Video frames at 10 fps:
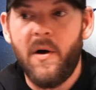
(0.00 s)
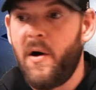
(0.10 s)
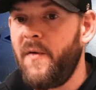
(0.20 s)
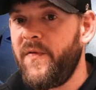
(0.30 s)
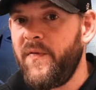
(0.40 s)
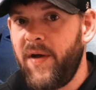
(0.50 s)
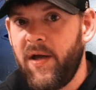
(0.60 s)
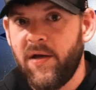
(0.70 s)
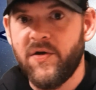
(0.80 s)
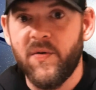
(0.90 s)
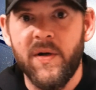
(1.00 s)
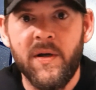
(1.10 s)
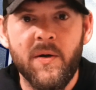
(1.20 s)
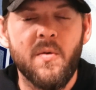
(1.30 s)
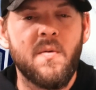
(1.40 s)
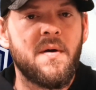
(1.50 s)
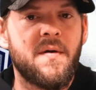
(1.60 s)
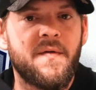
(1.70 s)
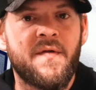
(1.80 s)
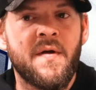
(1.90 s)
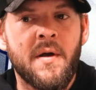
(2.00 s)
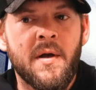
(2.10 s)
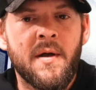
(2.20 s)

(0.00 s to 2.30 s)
off of injury, who is